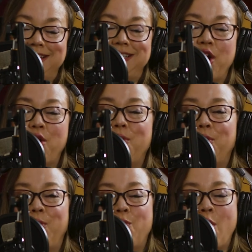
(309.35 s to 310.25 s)
So
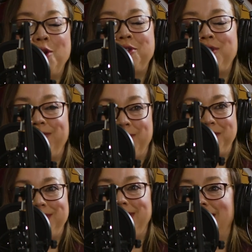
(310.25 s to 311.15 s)
Walsh
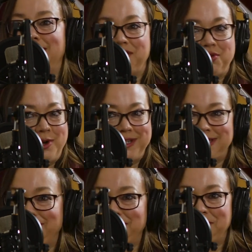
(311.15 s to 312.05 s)
University has
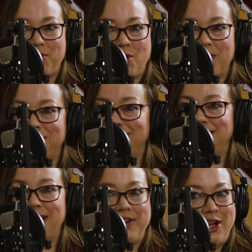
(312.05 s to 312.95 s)
27 sports,
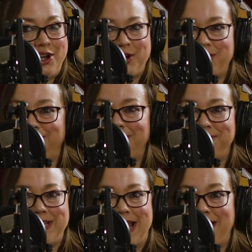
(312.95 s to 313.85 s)

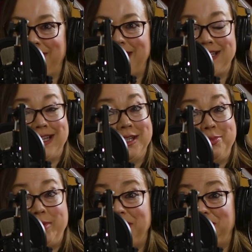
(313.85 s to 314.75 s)
750 athletes. That's a
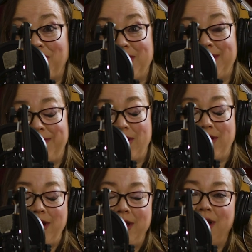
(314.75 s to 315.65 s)
big chunk of our
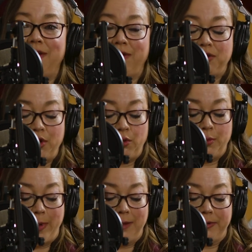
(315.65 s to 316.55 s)
total
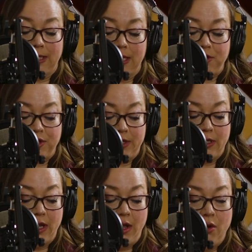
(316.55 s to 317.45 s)
population.
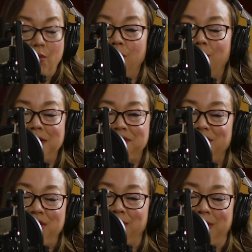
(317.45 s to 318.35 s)
What's
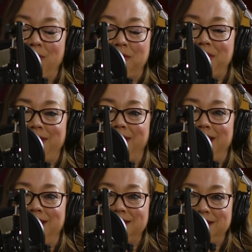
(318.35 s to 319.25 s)
new in Walsh
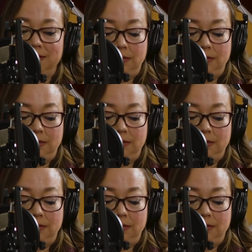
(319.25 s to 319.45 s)
athletics?